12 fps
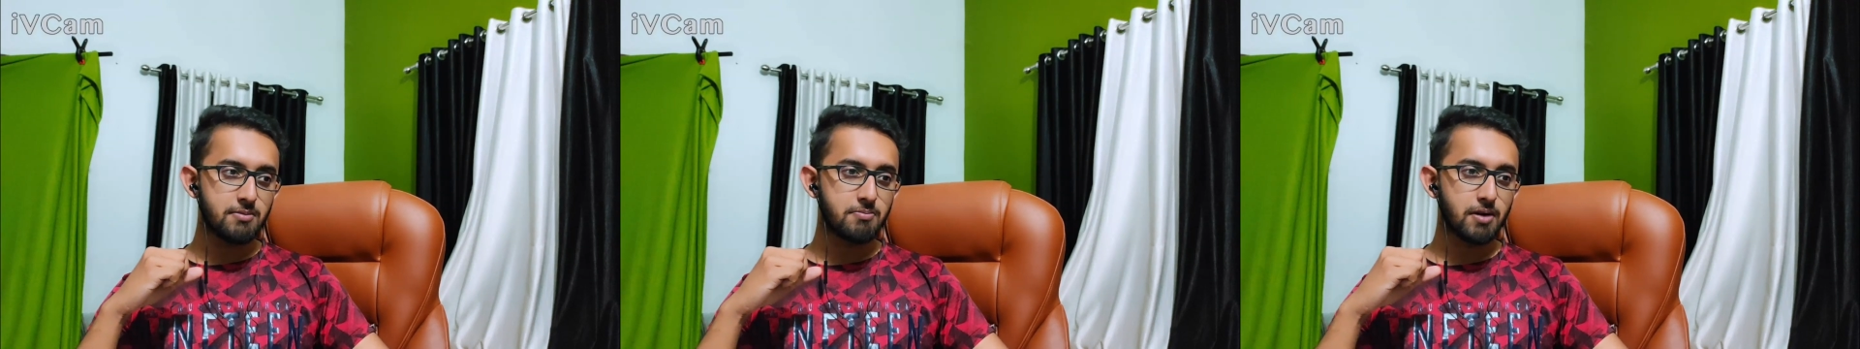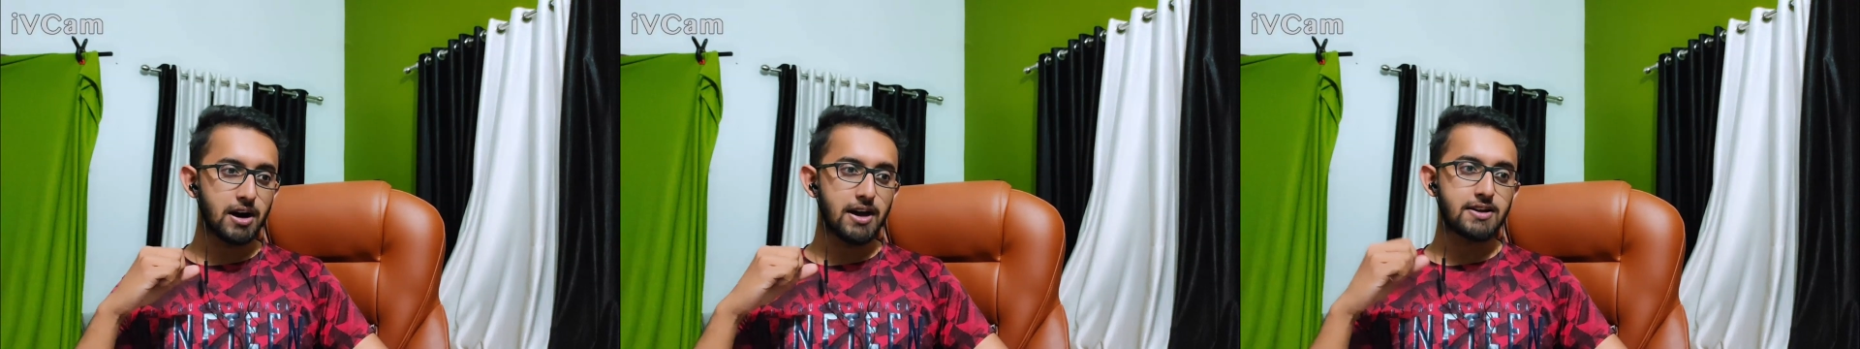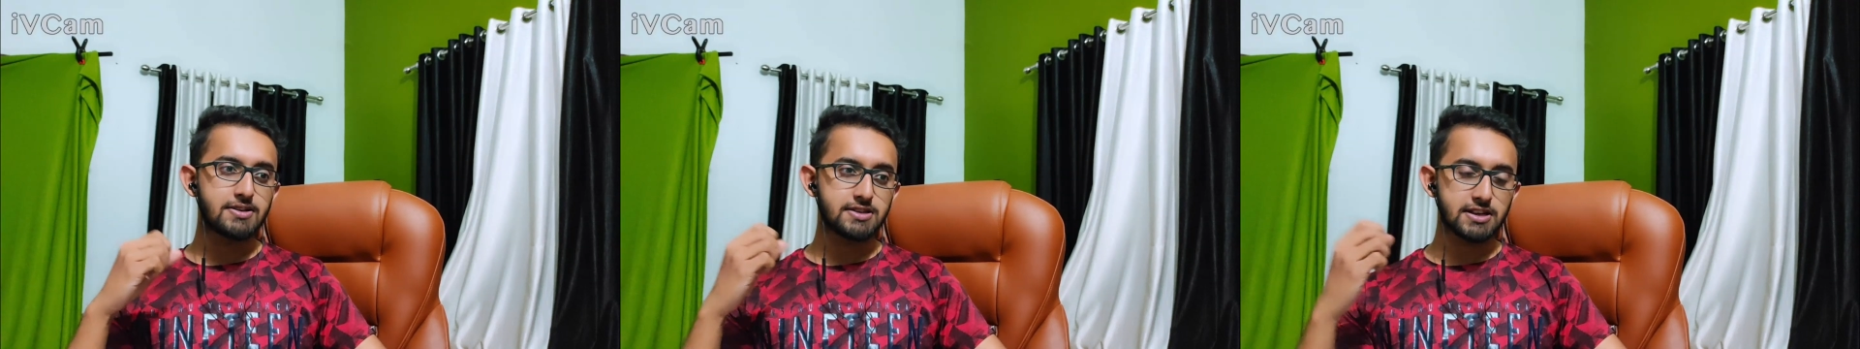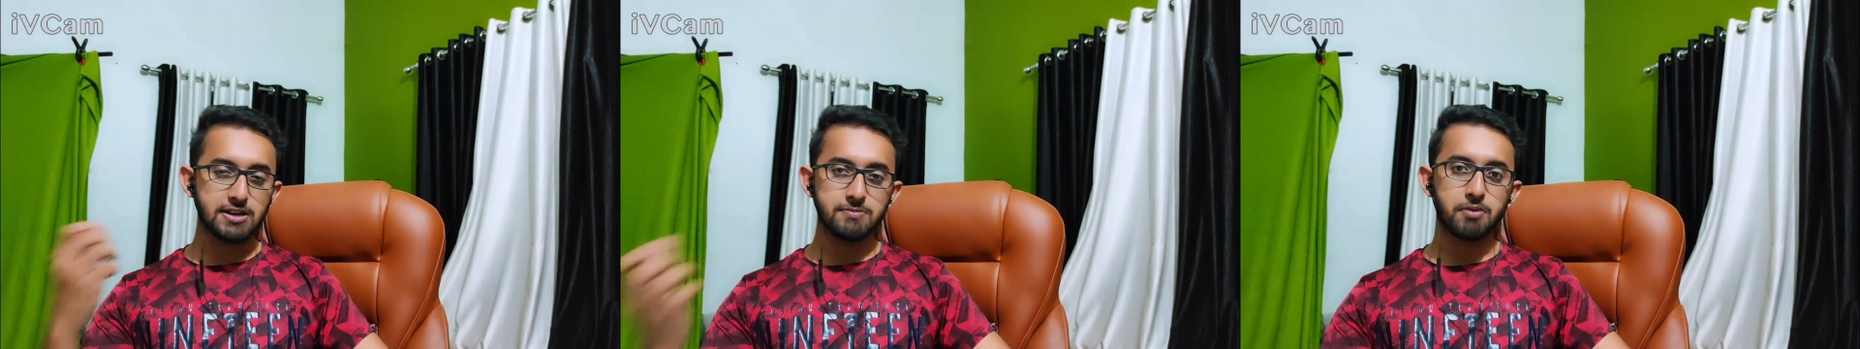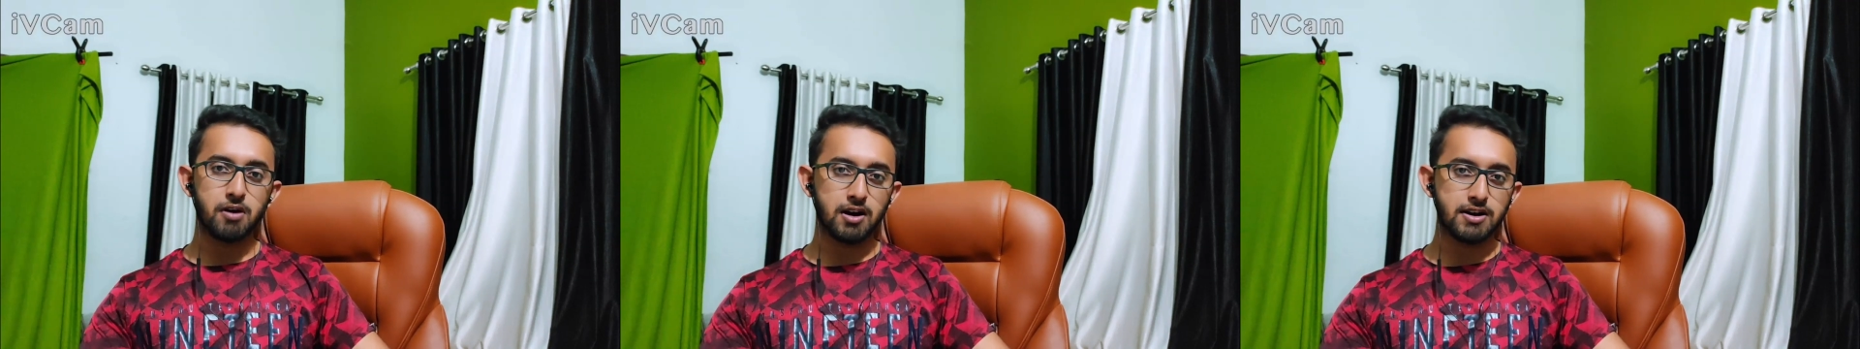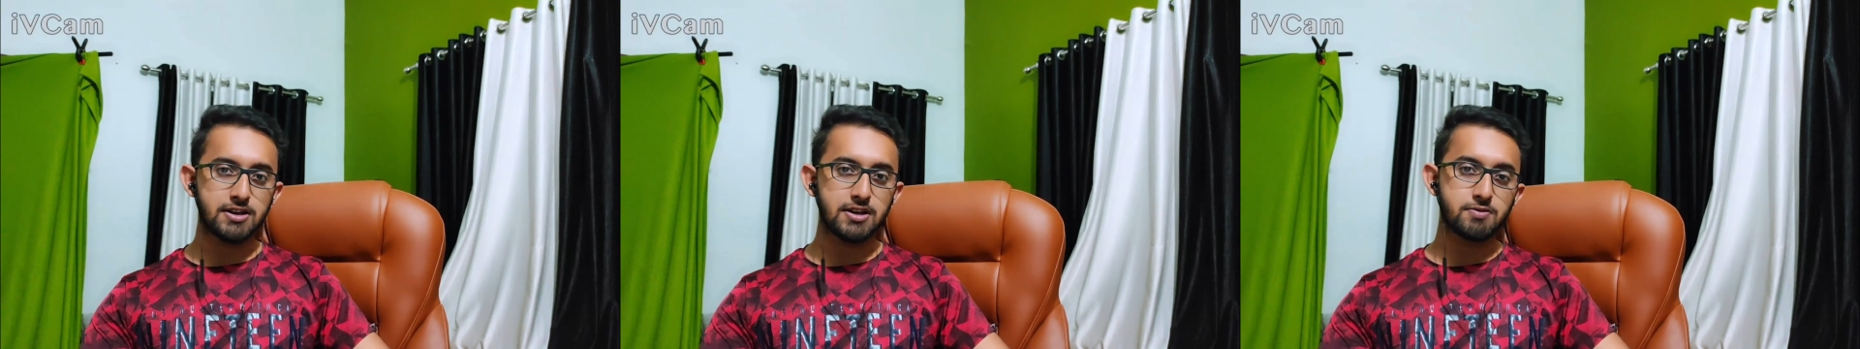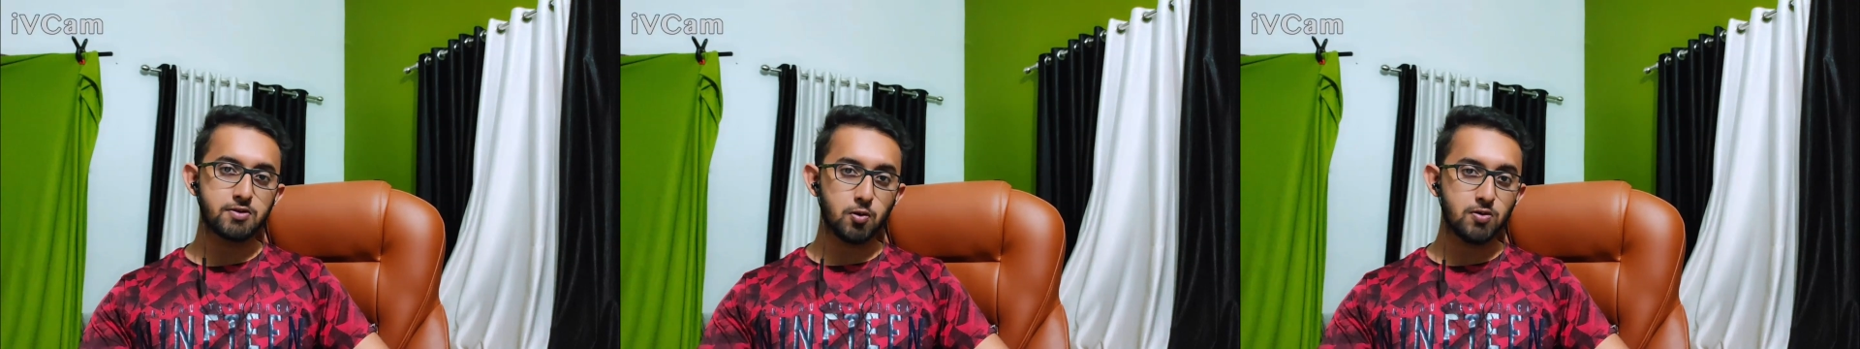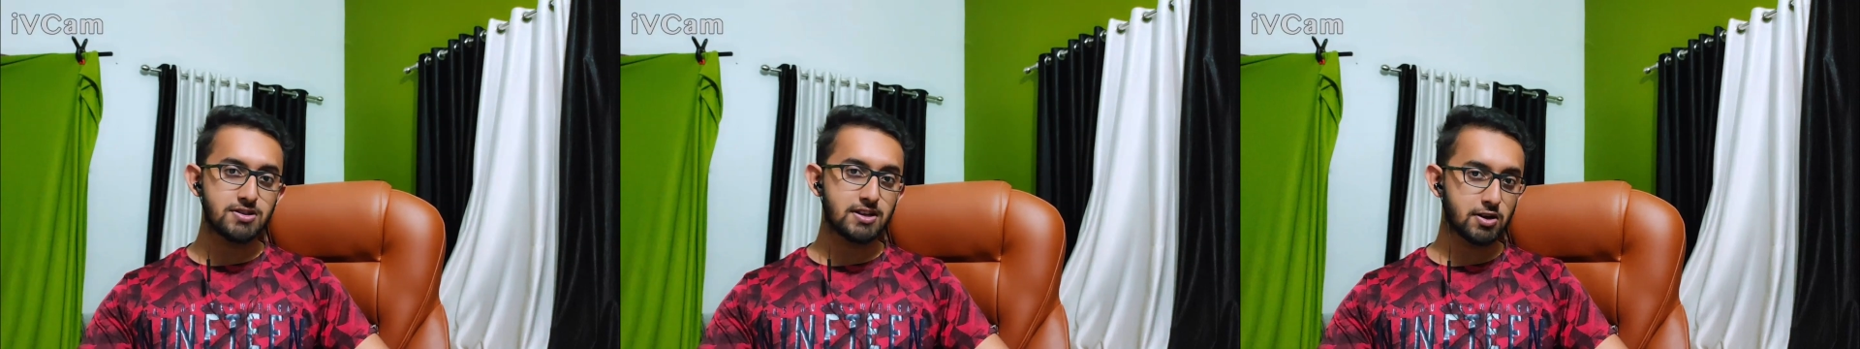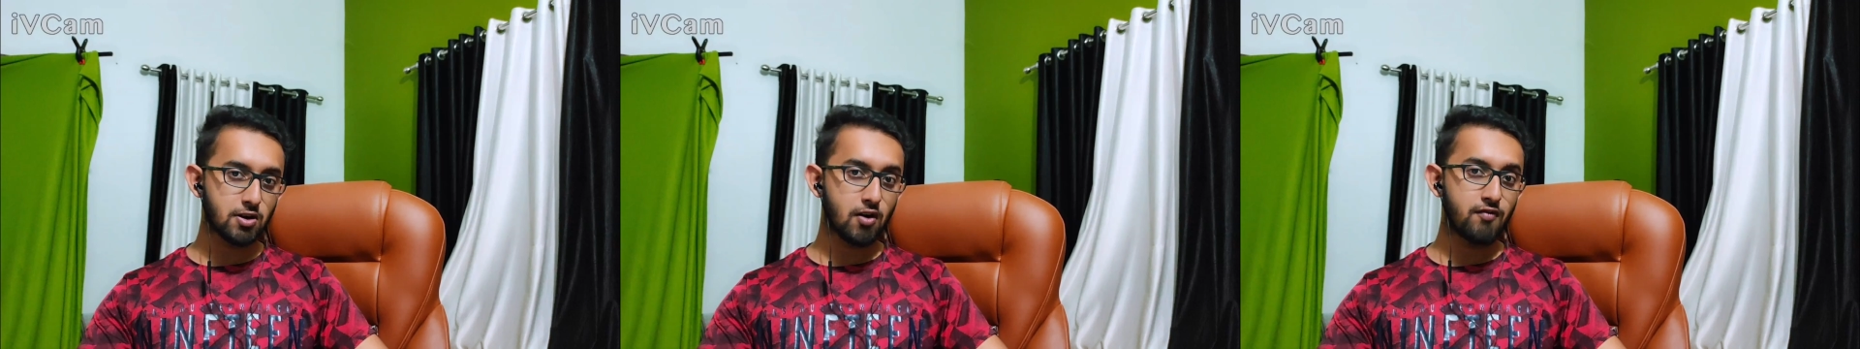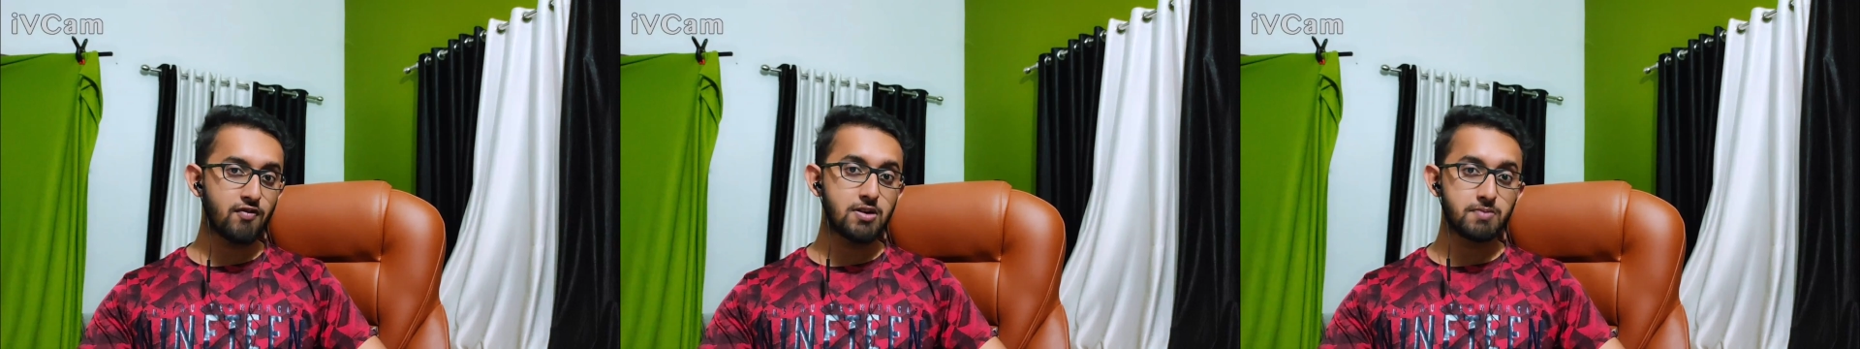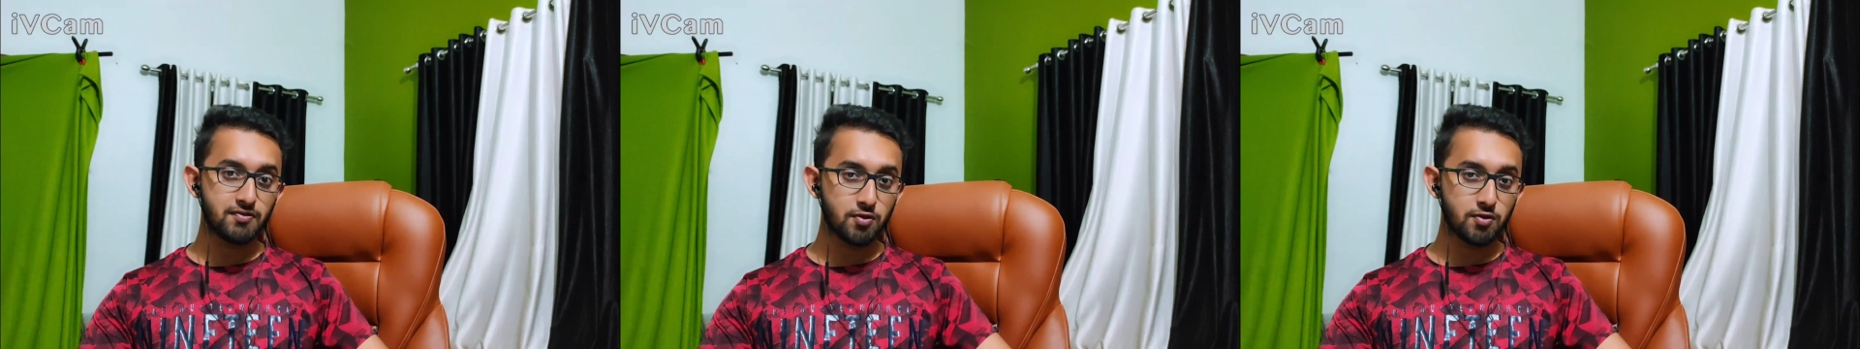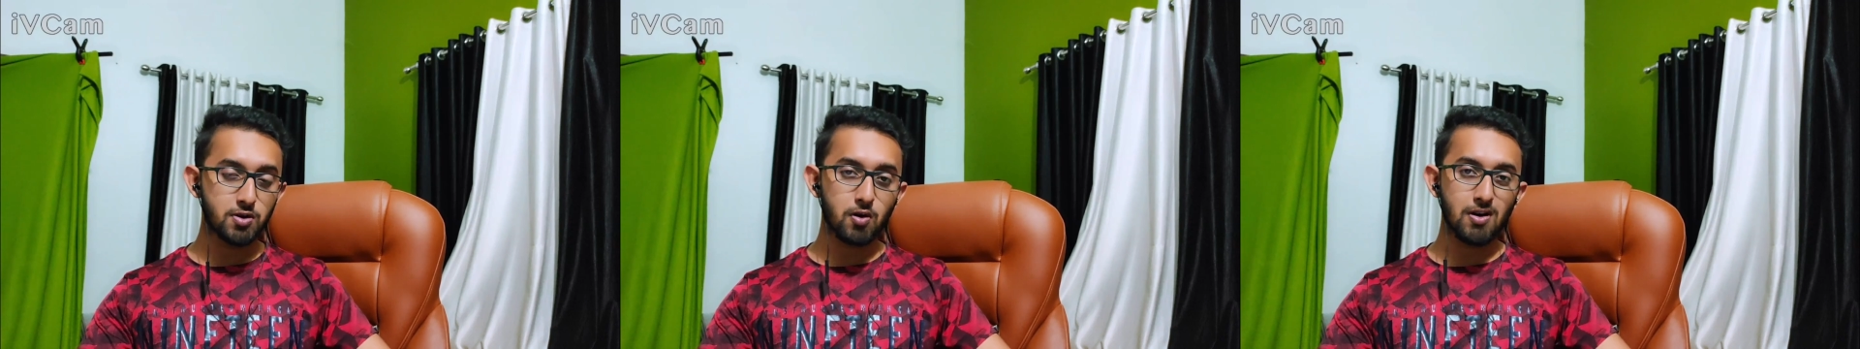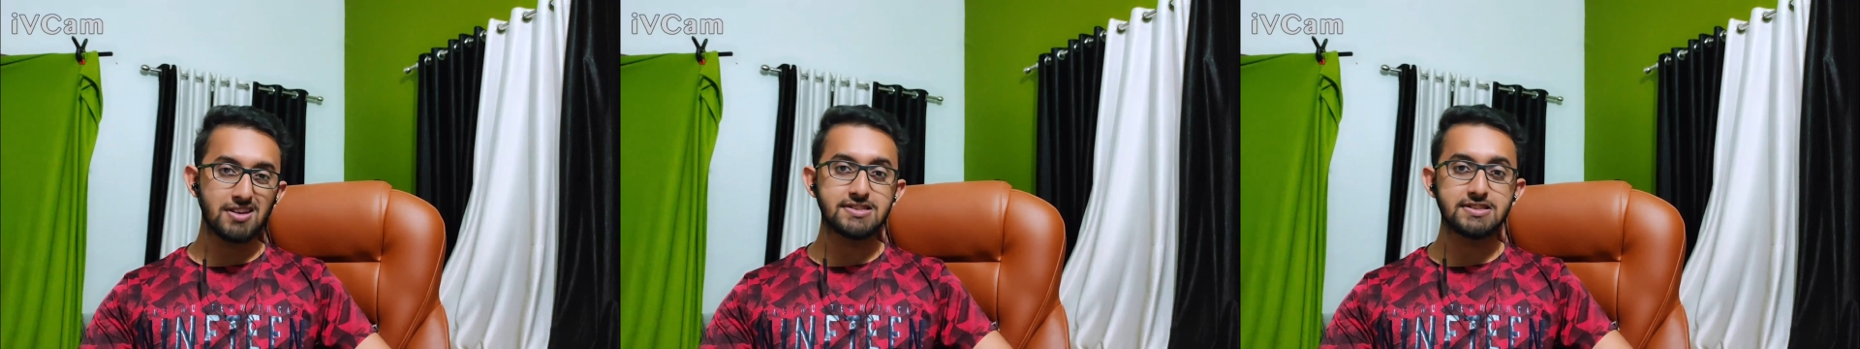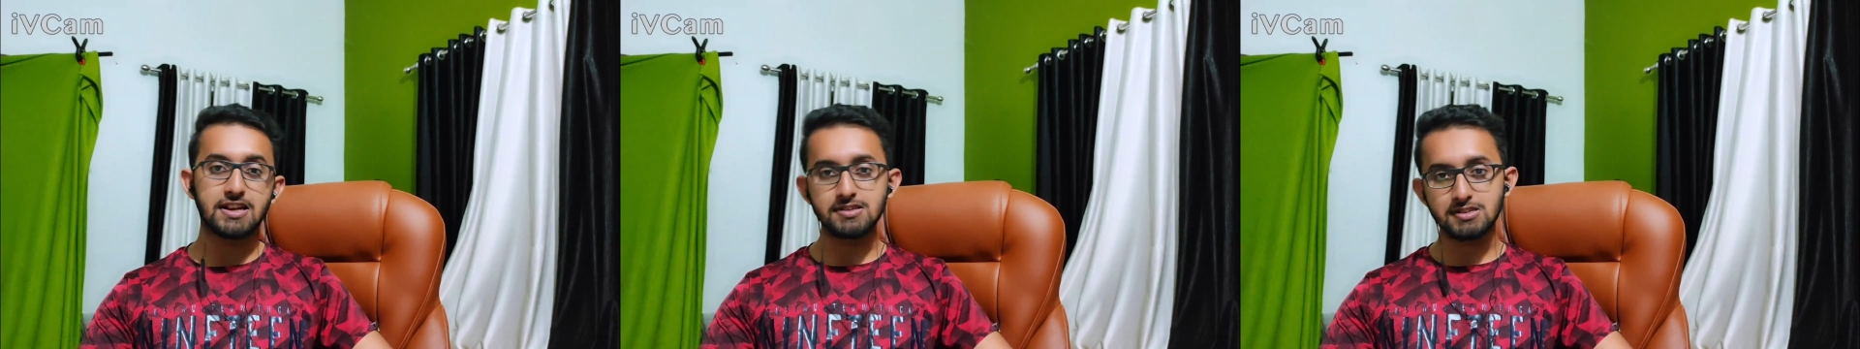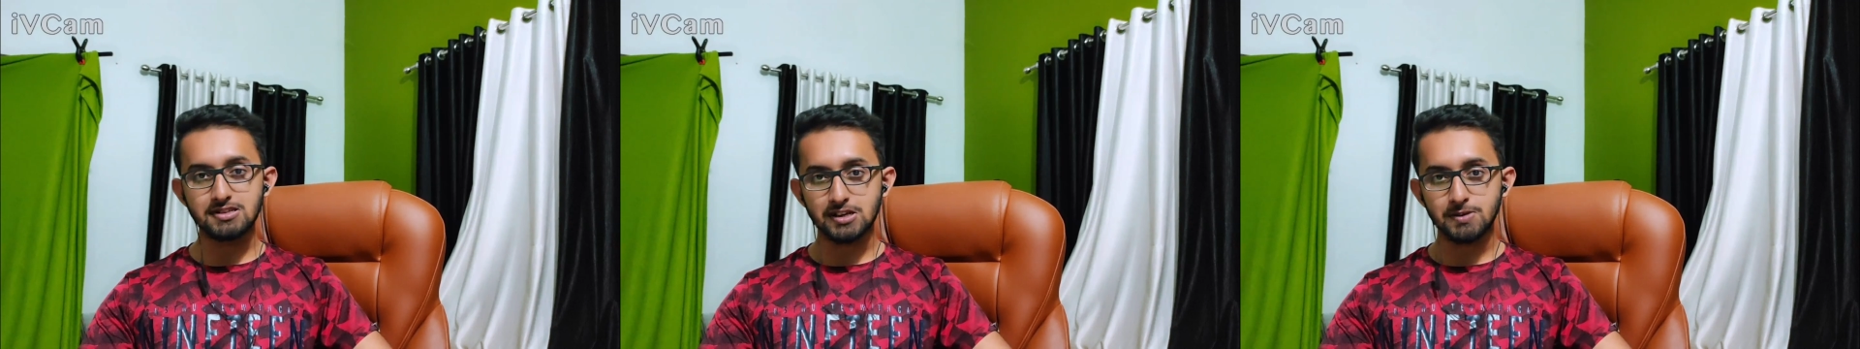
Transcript: by taking part in a course that they offered before called as Genesis